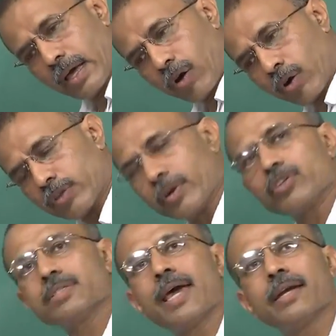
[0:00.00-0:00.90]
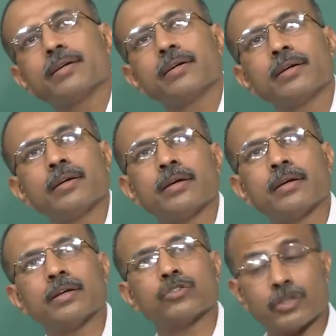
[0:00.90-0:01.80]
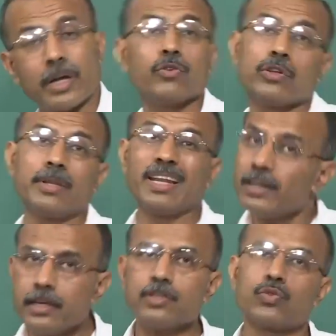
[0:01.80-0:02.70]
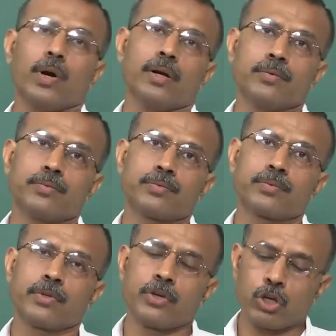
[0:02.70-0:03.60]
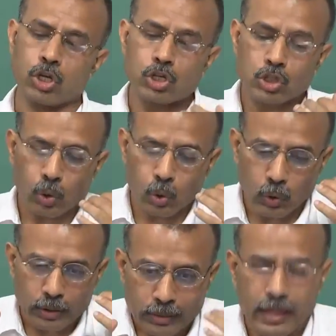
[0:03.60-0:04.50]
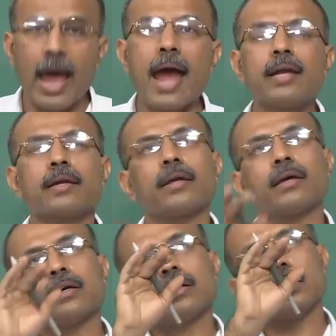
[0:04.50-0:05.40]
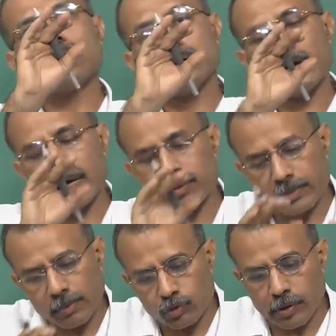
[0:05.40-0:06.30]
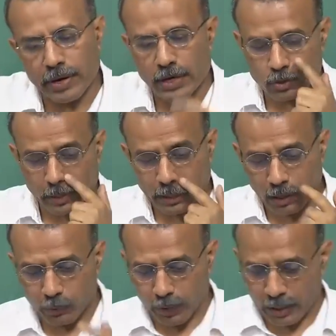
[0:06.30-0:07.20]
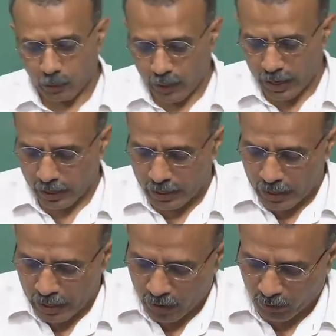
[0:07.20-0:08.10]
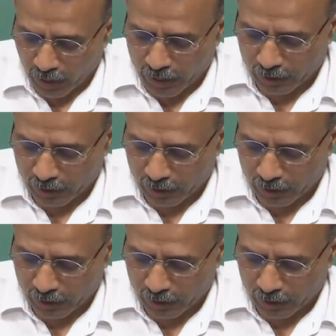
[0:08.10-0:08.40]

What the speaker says: all the way to Z. So, Z will be the least one. So, that helps them to arrange. So, in a way, if I